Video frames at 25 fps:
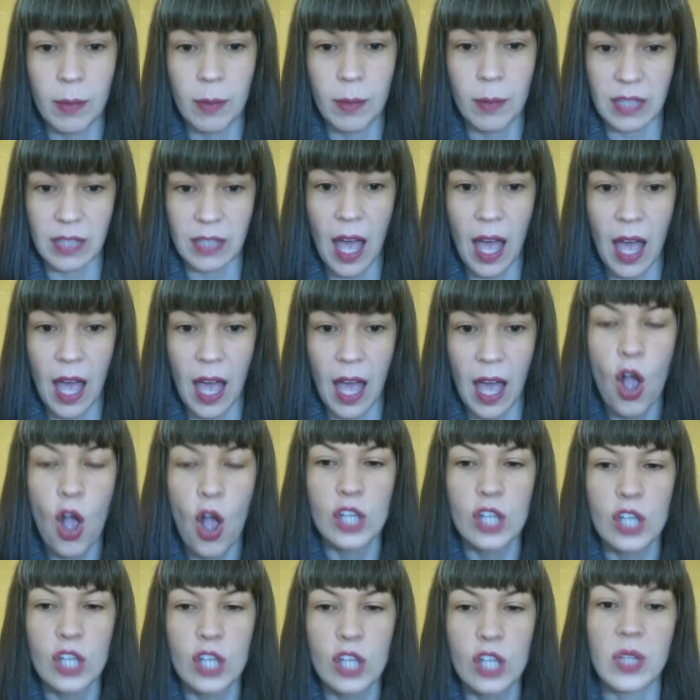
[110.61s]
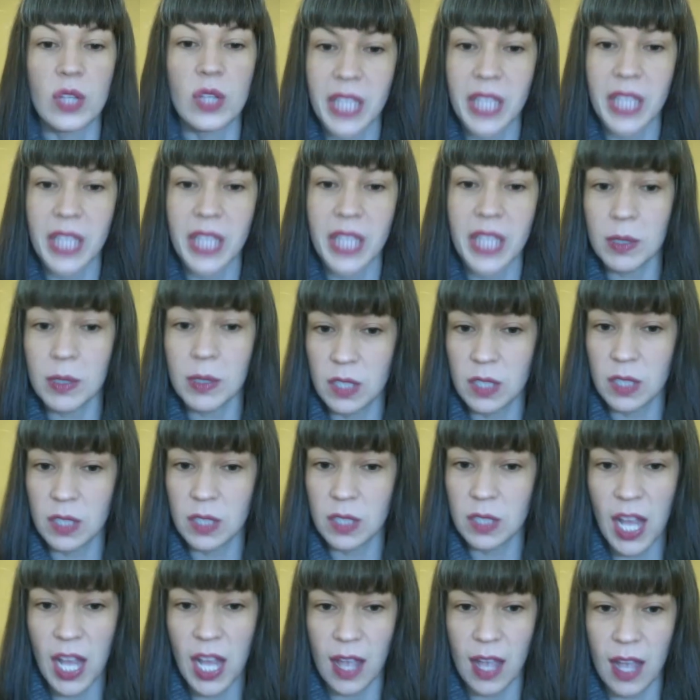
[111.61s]
like that. So the labels have
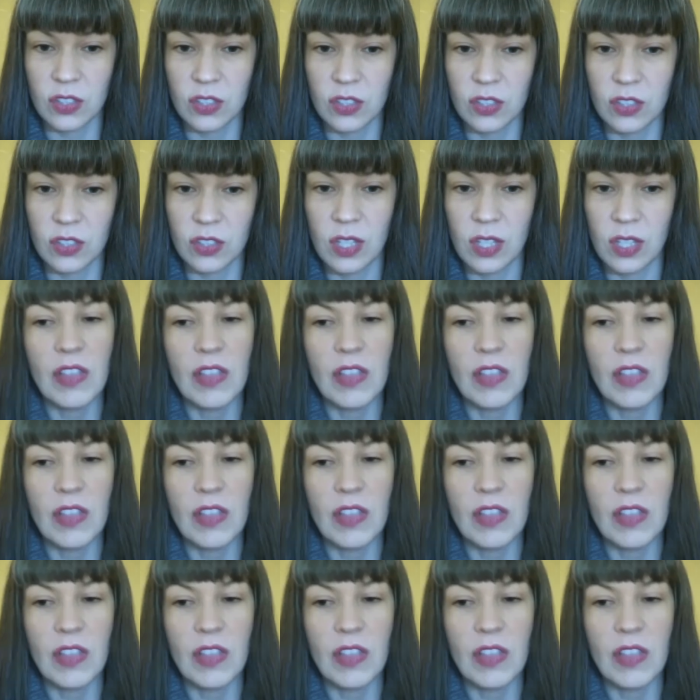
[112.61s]
changed.